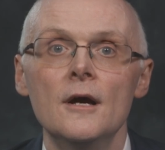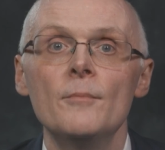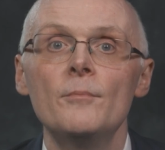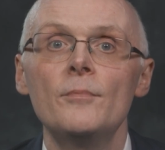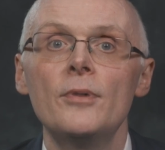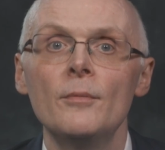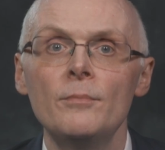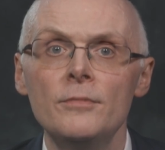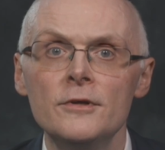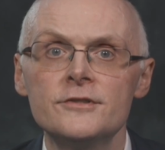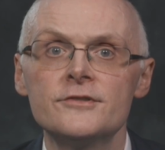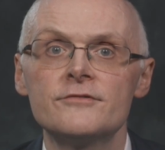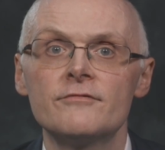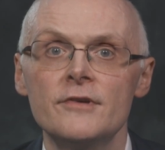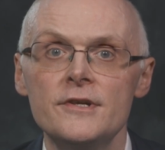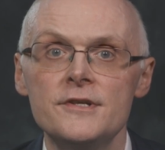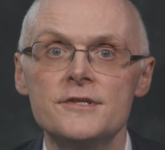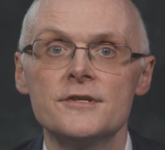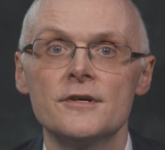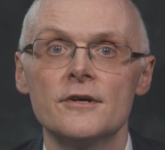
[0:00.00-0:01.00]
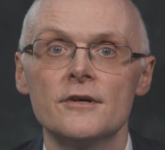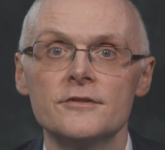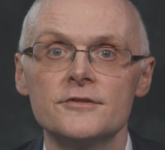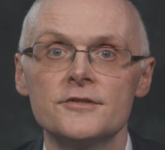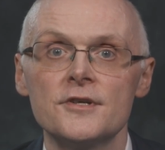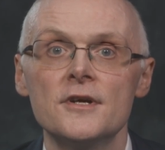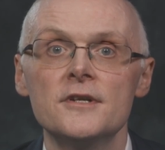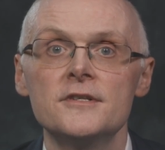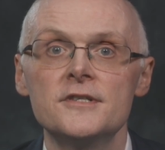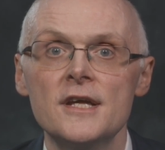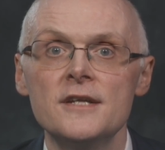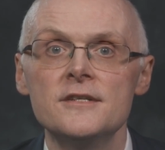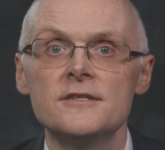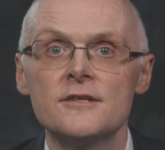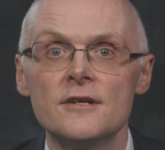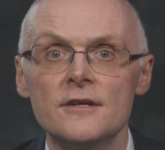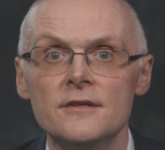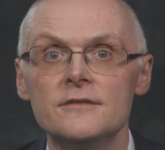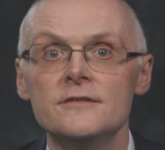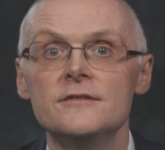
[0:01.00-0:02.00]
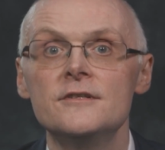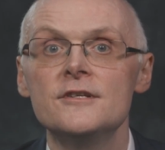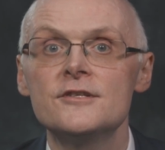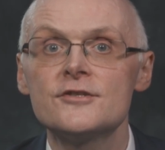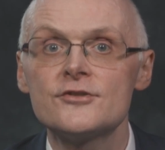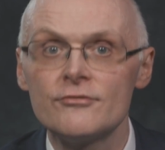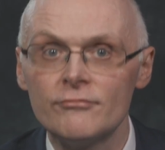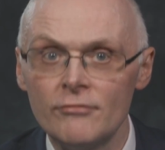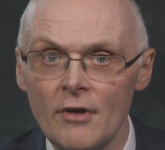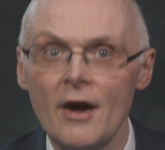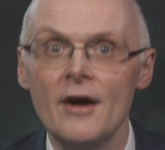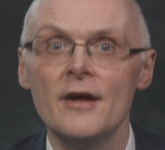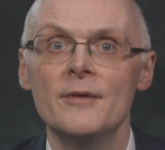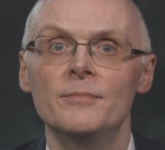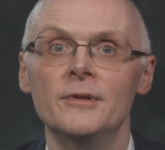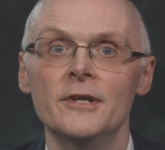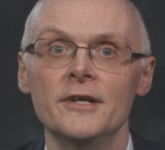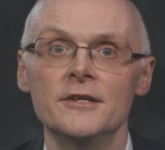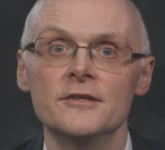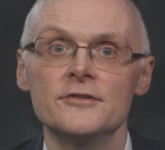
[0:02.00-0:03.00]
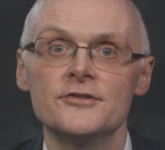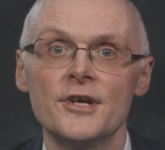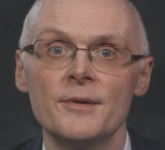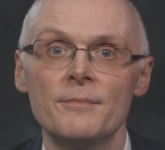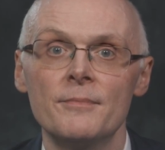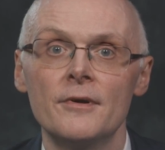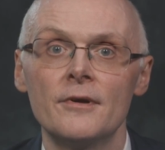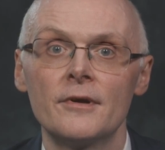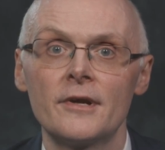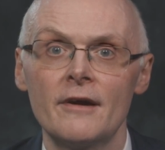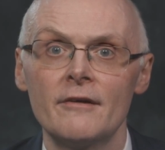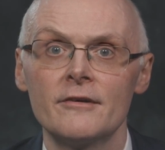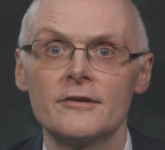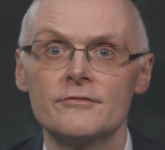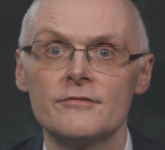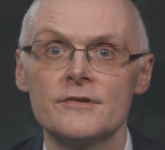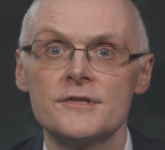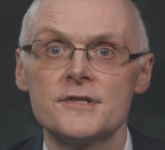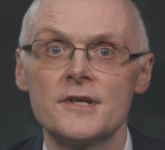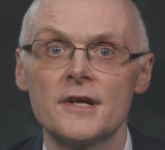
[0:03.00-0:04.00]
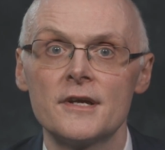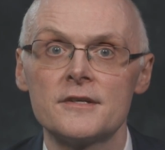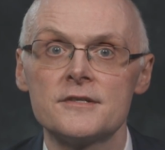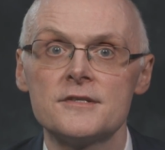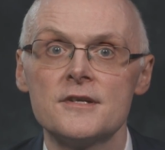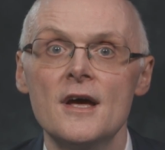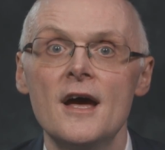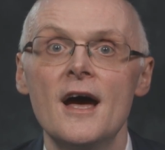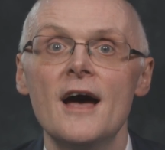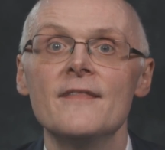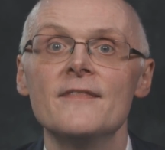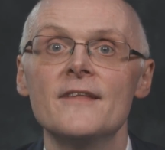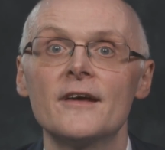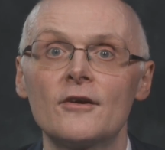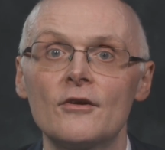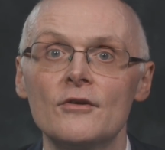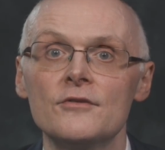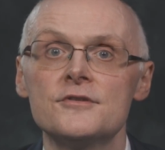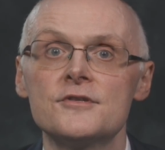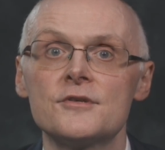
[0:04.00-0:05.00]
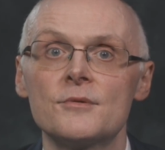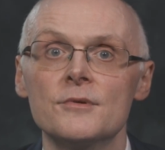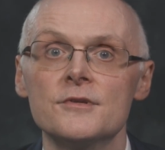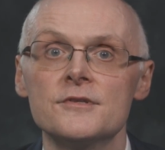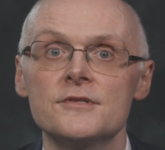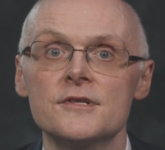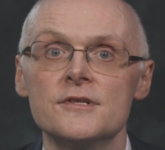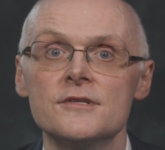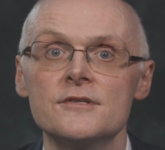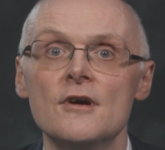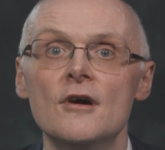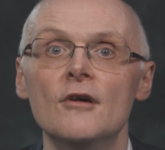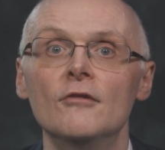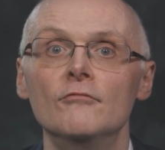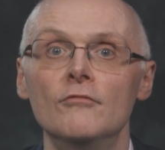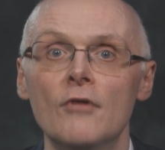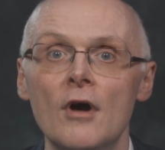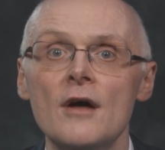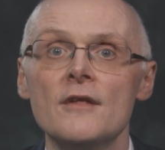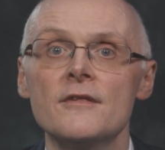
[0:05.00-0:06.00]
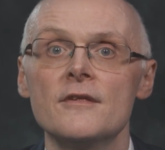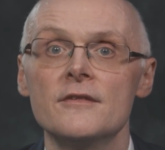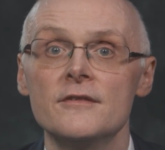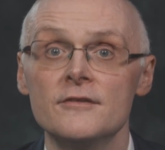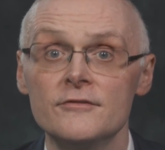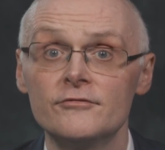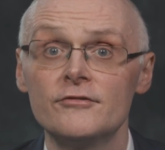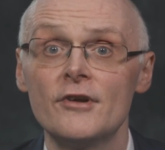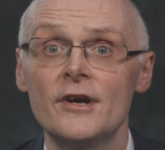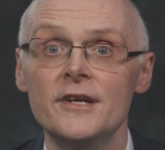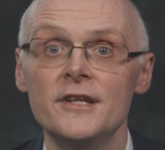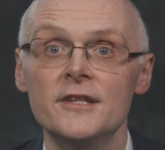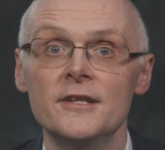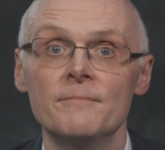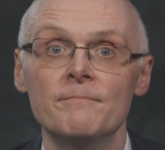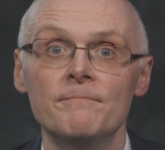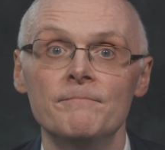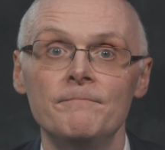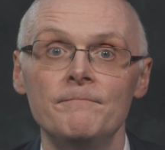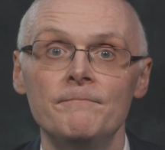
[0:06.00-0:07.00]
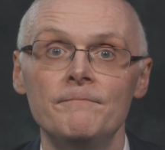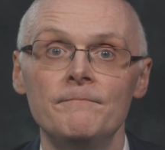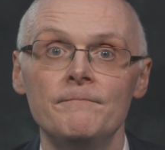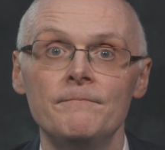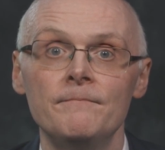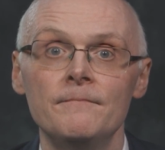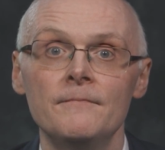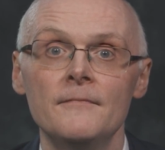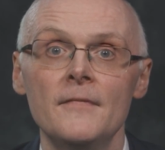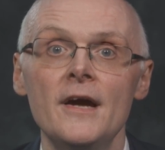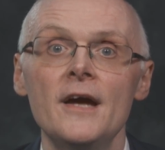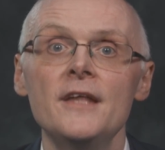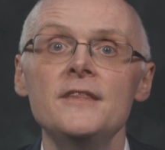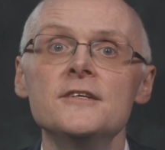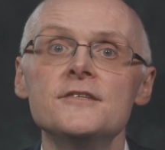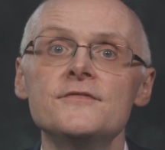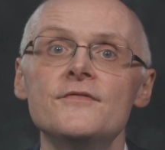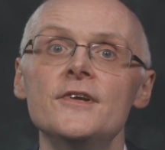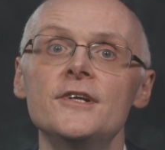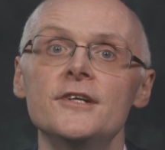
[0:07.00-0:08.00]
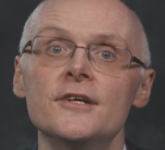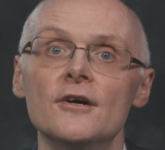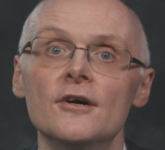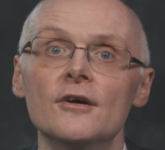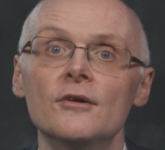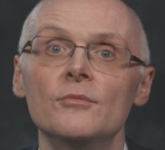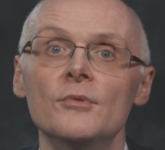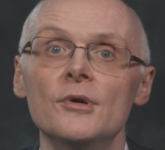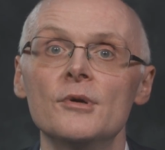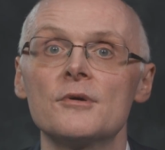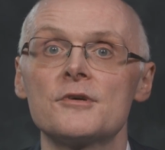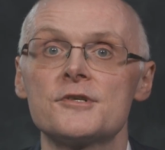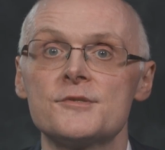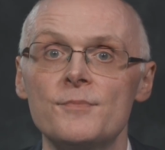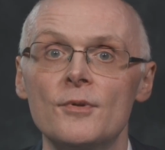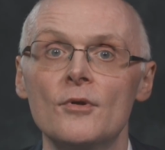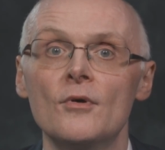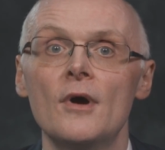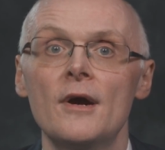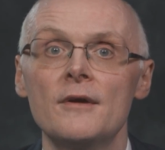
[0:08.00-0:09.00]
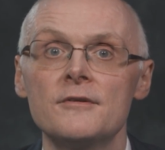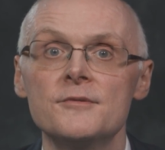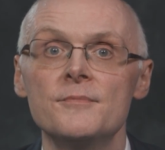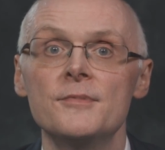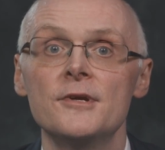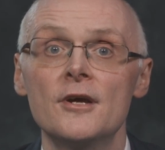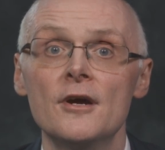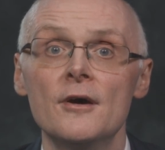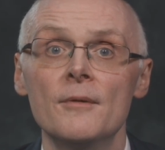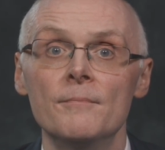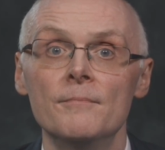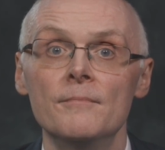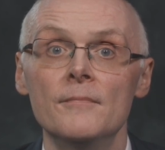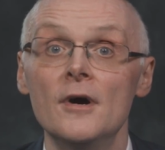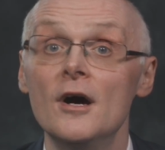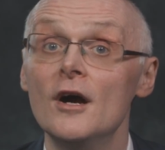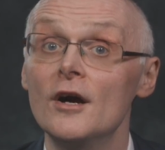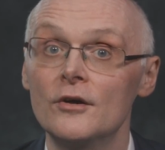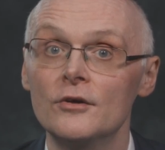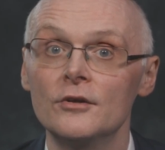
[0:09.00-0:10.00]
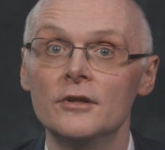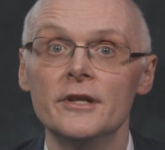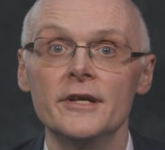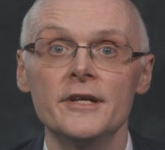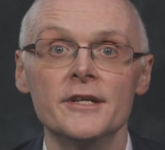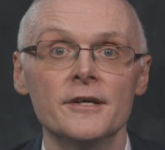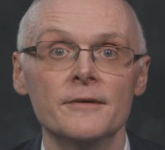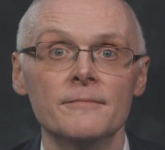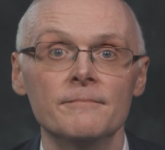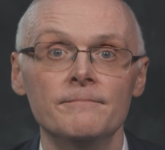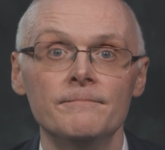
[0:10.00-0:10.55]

Published research tends to describe leadership characteristics and their consequences rather than training them. In this video, we will explore how to become a good leader.